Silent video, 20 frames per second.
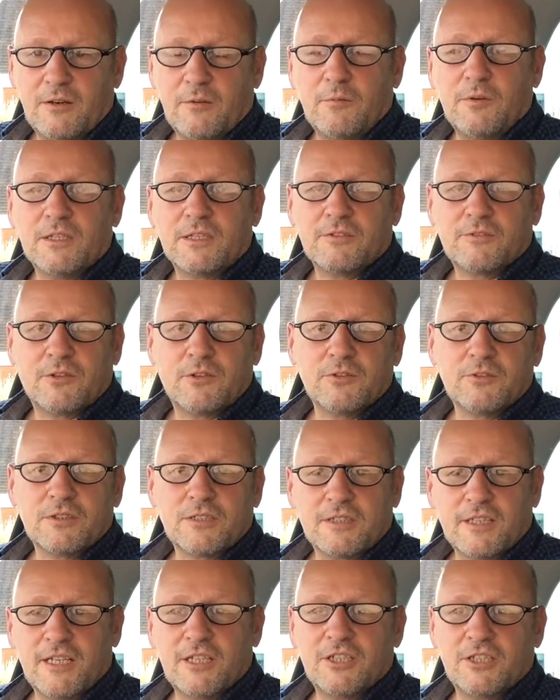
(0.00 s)
which of course
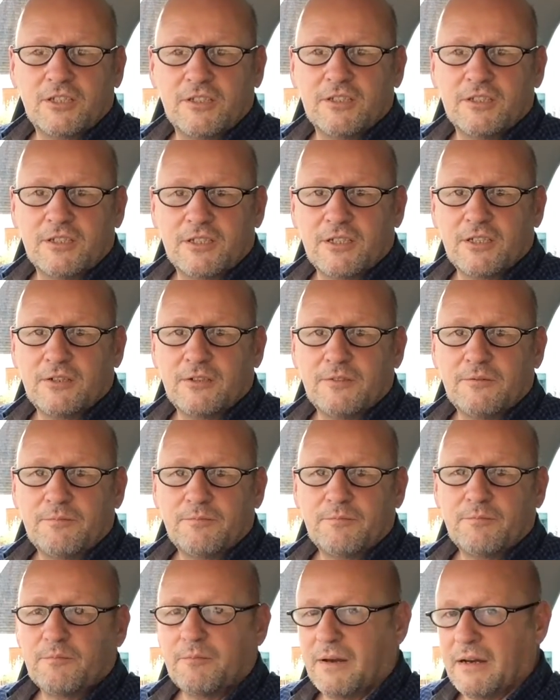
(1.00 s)
they shouldn't do,
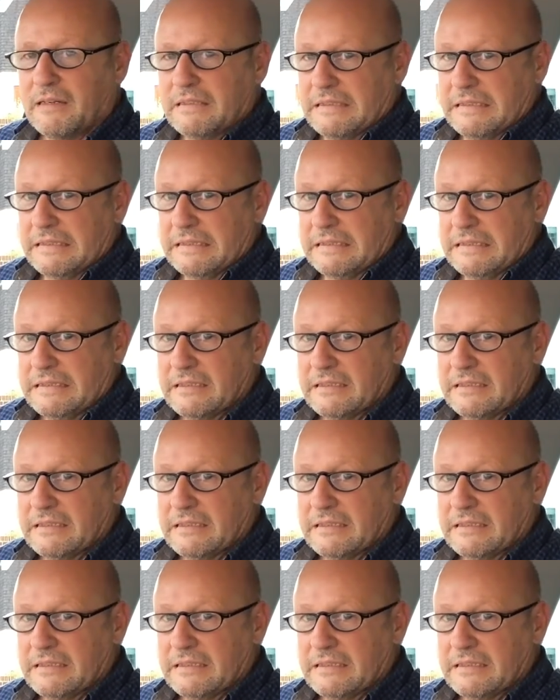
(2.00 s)
but